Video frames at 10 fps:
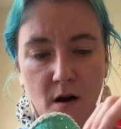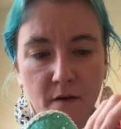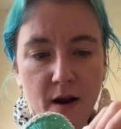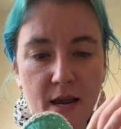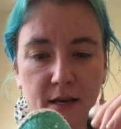
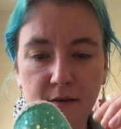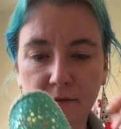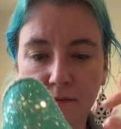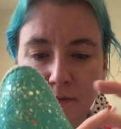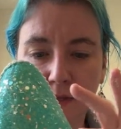All right.
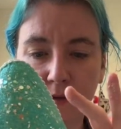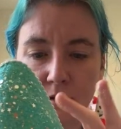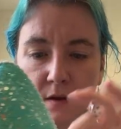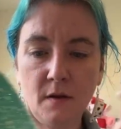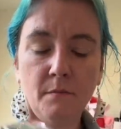
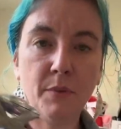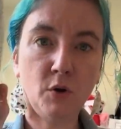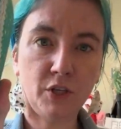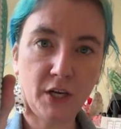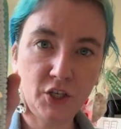
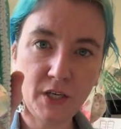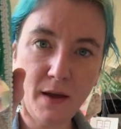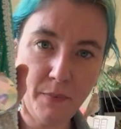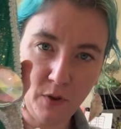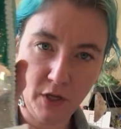Bow touched
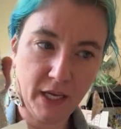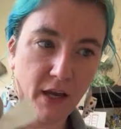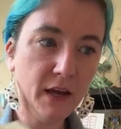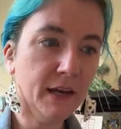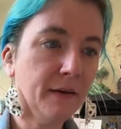up,
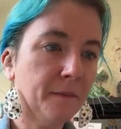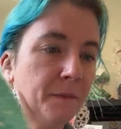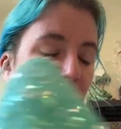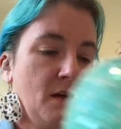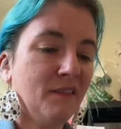looking good.
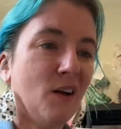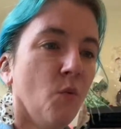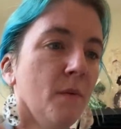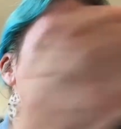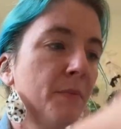
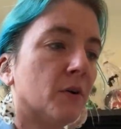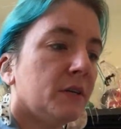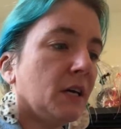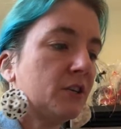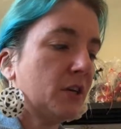Got one more bow
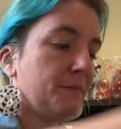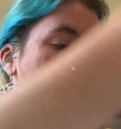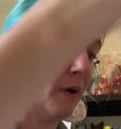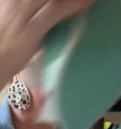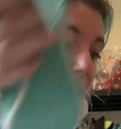to touch up,
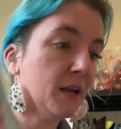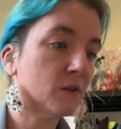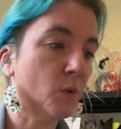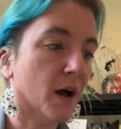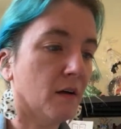so I might
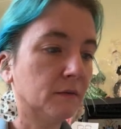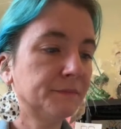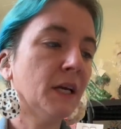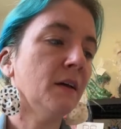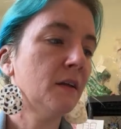as well.
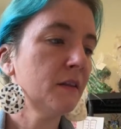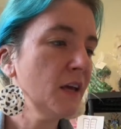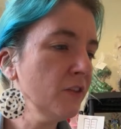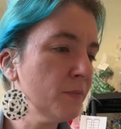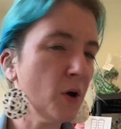
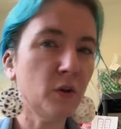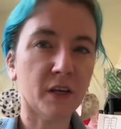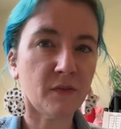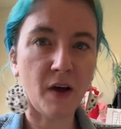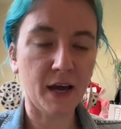The other bow
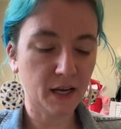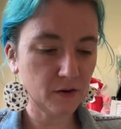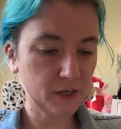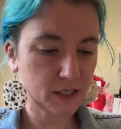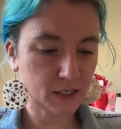looks fine. I
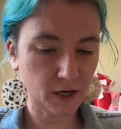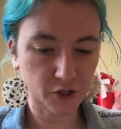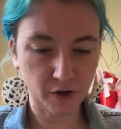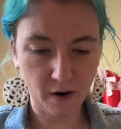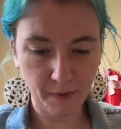don't need to
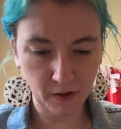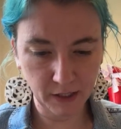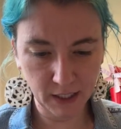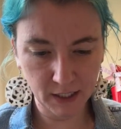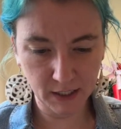touch her up. I
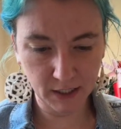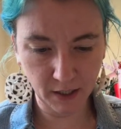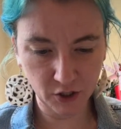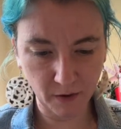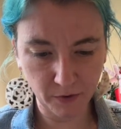only needed to
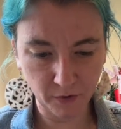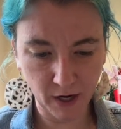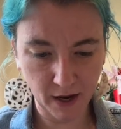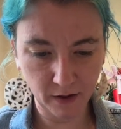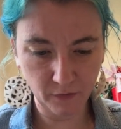touch up
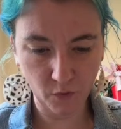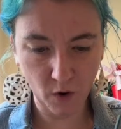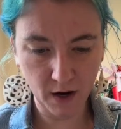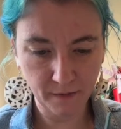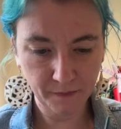3 out of the
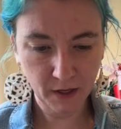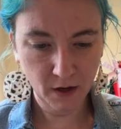4.